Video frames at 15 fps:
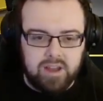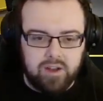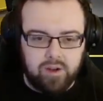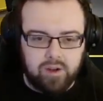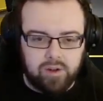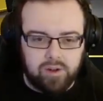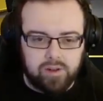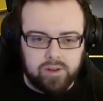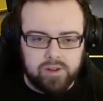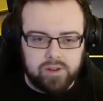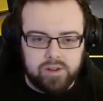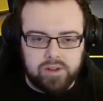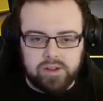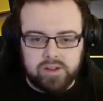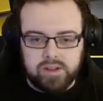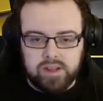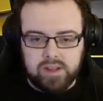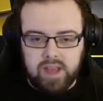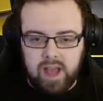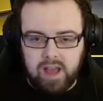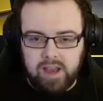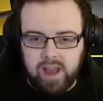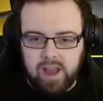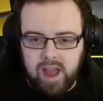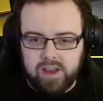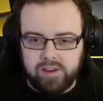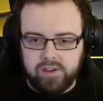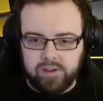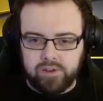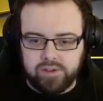angle can
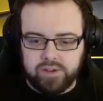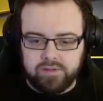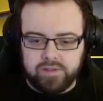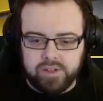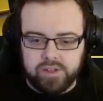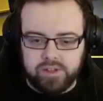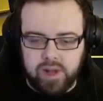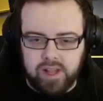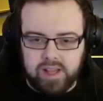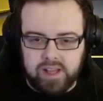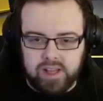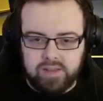end your drift as well.